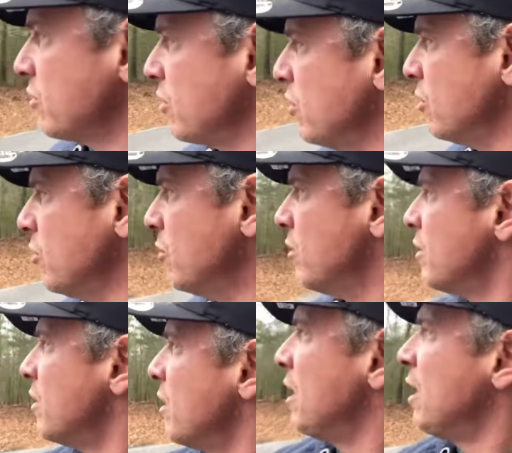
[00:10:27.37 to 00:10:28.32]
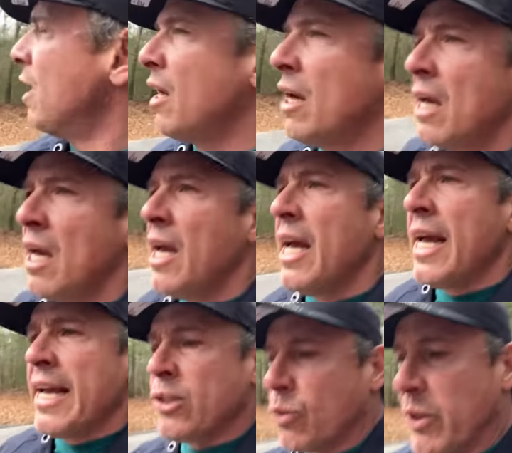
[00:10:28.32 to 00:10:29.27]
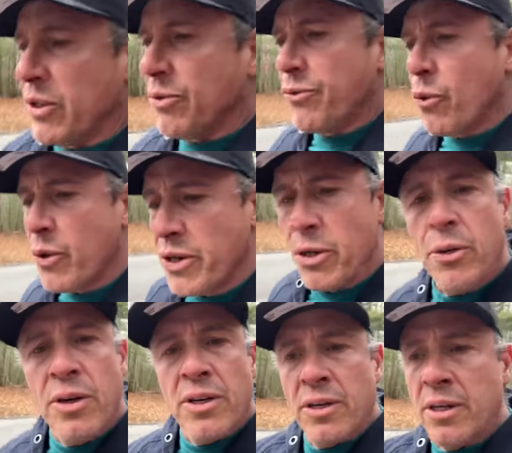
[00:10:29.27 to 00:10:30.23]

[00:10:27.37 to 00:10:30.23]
to you, is real for you.